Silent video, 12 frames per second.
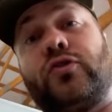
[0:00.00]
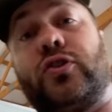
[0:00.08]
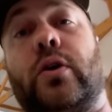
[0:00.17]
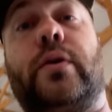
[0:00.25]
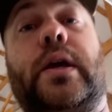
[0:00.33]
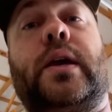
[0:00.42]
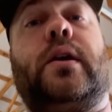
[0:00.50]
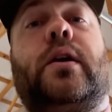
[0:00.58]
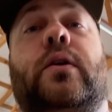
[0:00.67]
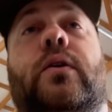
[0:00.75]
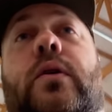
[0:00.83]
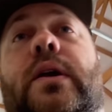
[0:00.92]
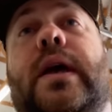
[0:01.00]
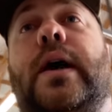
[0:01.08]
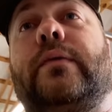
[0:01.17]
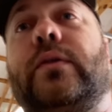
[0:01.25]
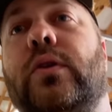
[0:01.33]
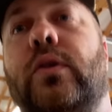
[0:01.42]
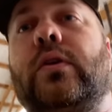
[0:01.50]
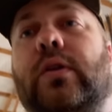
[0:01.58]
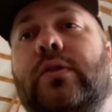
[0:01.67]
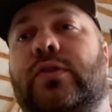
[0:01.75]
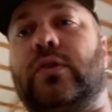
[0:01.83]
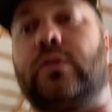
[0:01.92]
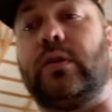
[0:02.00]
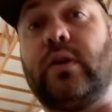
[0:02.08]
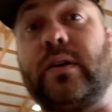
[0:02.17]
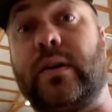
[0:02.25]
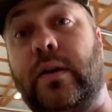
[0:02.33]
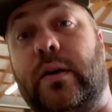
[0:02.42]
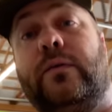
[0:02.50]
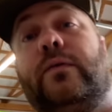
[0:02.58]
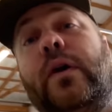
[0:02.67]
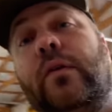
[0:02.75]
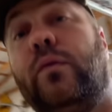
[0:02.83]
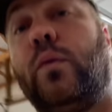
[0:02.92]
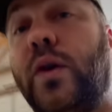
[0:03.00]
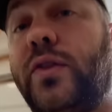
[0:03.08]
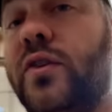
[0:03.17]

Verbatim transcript: show you here kind of a little closer look of, of what